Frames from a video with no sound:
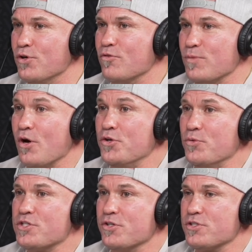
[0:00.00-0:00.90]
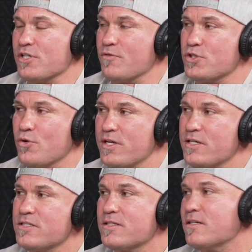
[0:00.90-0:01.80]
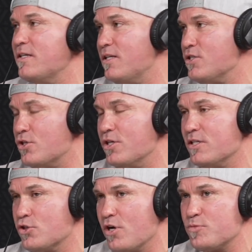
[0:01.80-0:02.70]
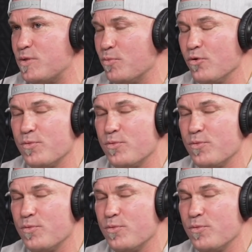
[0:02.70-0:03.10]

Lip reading: and we all knew each other's stuff. So it is good to trust people,